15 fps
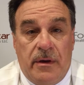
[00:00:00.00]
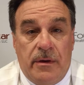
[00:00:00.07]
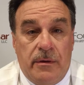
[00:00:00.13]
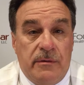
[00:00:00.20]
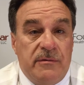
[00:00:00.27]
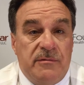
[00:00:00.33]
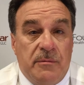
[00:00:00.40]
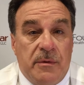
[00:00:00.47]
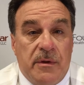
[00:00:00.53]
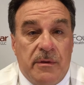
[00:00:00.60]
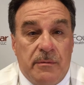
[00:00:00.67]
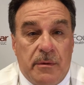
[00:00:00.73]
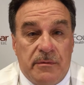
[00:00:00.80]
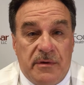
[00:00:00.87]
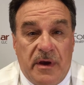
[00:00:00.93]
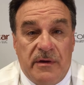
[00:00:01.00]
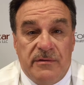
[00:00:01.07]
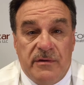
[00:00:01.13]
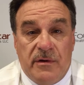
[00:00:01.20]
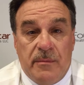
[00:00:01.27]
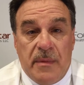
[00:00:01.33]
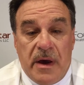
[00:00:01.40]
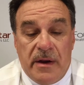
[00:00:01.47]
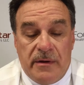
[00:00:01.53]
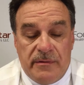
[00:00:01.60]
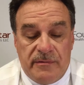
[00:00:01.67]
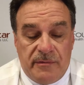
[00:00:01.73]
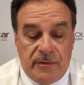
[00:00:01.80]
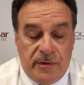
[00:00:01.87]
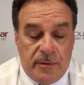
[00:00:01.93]
use one of the rotational
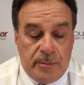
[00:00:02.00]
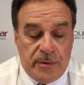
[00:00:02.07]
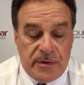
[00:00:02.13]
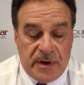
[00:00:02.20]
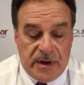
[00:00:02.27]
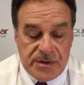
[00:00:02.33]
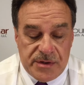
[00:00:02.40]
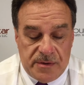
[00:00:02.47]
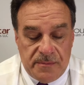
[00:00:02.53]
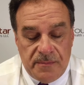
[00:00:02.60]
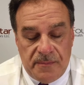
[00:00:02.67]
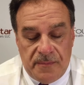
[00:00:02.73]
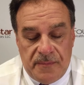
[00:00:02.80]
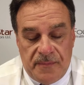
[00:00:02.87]
models for your protection.